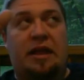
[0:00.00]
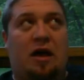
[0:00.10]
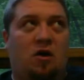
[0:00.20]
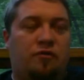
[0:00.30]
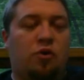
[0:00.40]

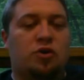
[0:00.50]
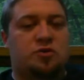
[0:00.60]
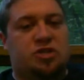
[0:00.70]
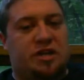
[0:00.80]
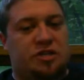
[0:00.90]
Now, of course,
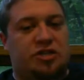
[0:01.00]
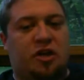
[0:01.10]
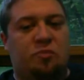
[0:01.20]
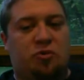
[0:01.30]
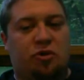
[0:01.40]
when she had
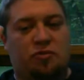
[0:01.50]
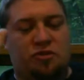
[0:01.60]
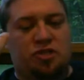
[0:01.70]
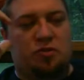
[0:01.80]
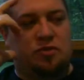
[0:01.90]
childbirth,
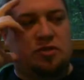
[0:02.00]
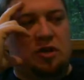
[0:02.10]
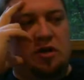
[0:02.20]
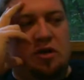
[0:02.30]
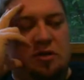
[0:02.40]
she was
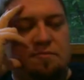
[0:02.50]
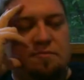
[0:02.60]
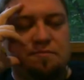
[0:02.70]
on